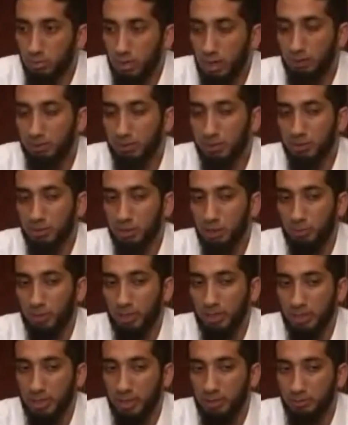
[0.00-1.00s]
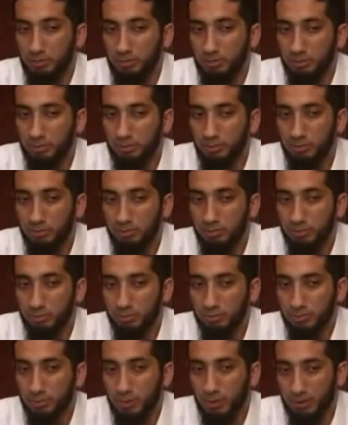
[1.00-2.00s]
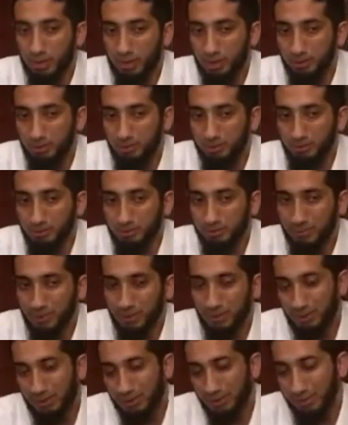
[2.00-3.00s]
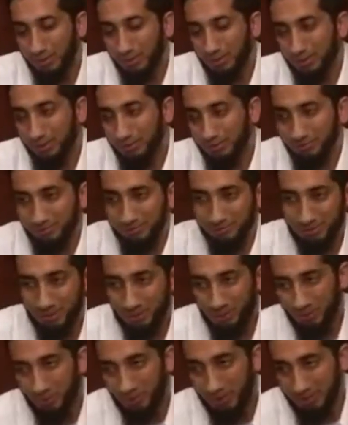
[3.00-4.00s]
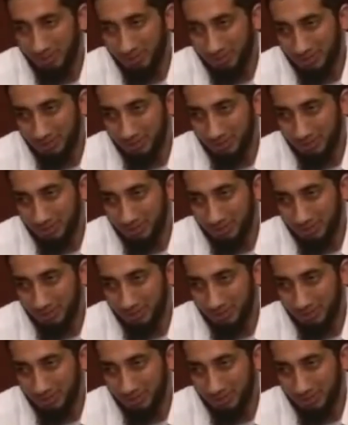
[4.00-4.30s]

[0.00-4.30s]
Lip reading: I'm going to say to my dad, Abba, dinner's ready.